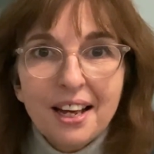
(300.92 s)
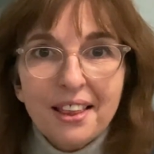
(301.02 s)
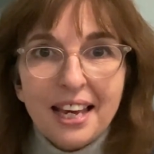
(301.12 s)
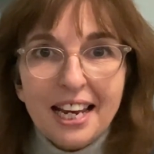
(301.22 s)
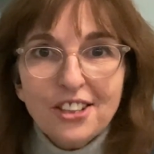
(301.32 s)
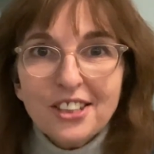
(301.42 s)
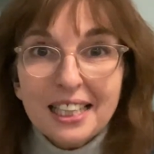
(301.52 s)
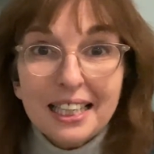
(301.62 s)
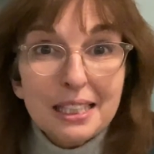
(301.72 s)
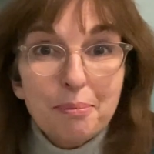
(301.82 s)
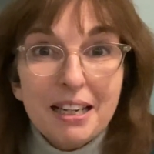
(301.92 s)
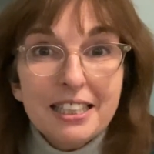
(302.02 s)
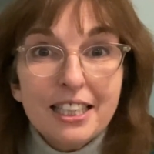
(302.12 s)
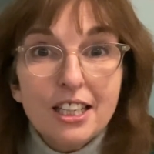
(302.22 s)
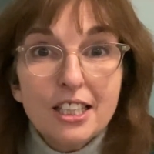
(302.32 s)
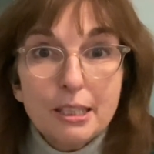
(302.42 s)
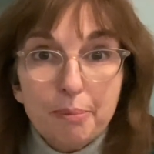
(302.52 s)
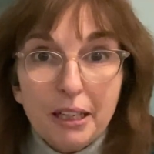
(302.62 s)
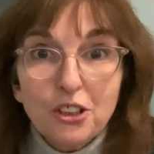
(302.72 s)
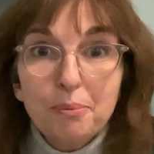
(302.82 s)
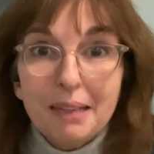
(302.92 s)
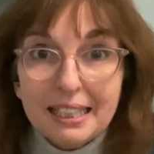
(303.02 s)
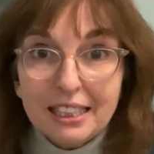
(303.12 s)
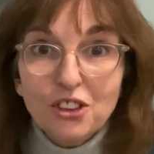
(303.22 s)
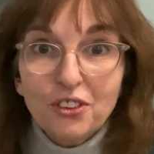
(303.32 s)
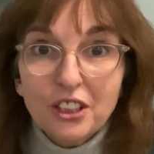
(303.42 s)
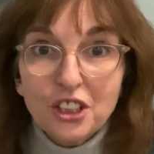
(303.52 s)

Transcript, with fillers: the angels had a speci- special message for the